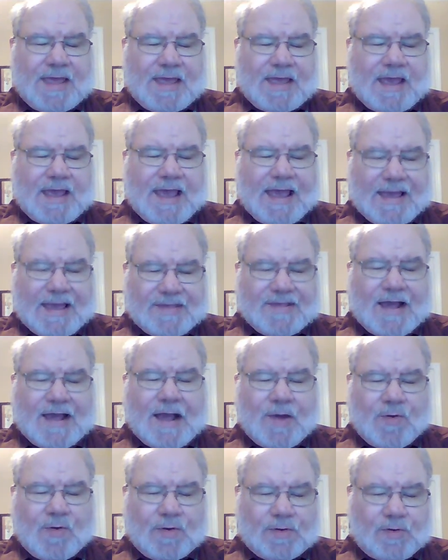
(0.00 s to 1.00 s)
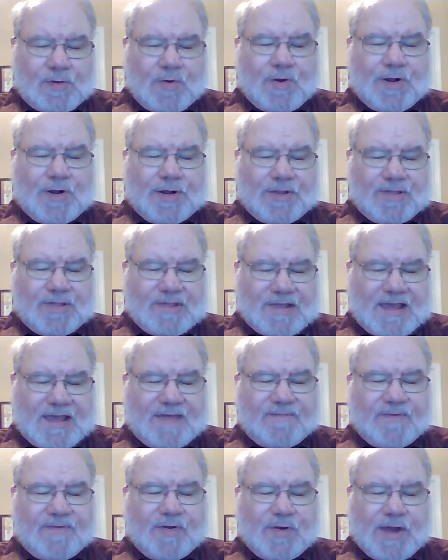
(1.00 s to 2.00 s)
as our Lord and
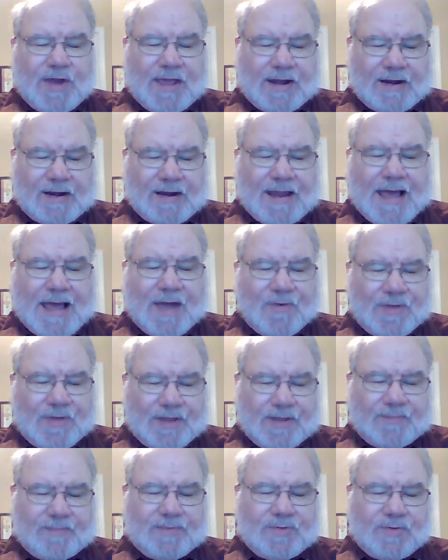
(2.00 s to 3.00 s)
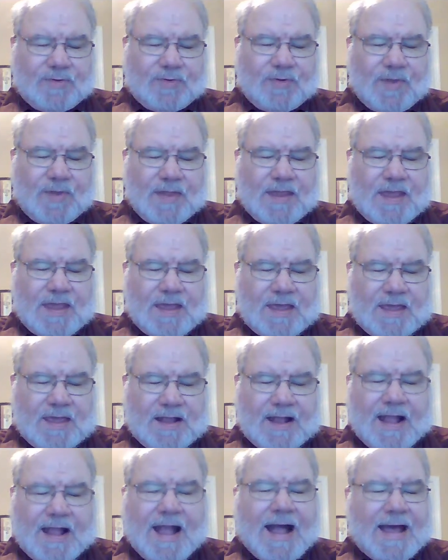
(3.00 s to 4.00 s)
Savior and allow Him to
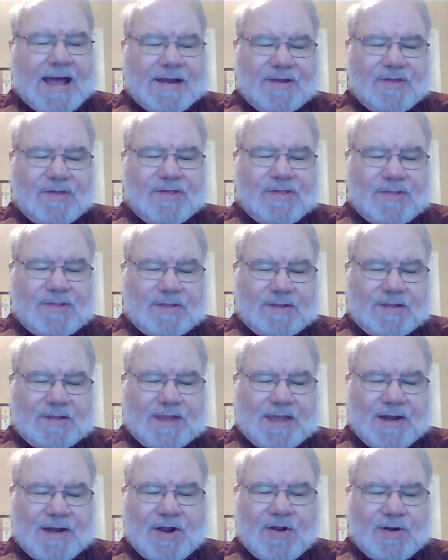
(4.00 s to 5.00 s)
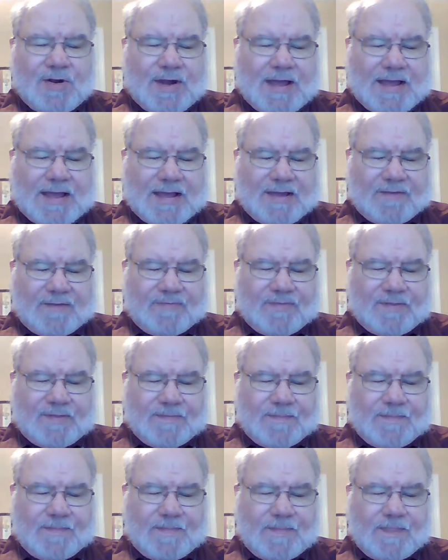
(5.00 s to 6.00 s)
guide us in our lives,
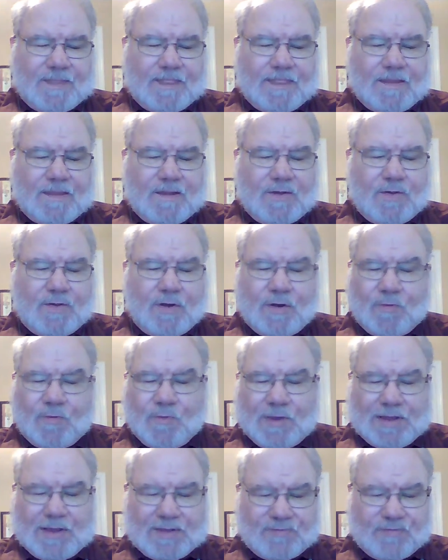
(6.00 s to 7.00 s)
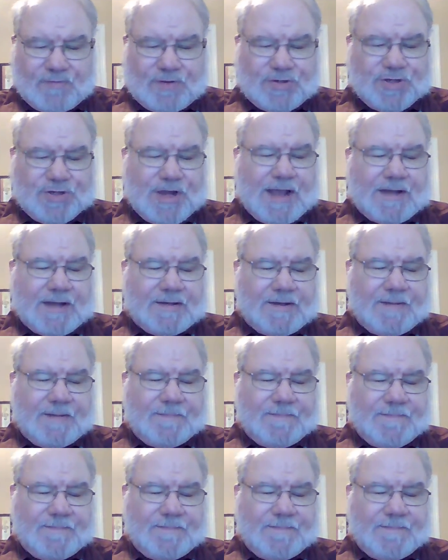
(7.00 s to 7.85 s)
or we can reject Him.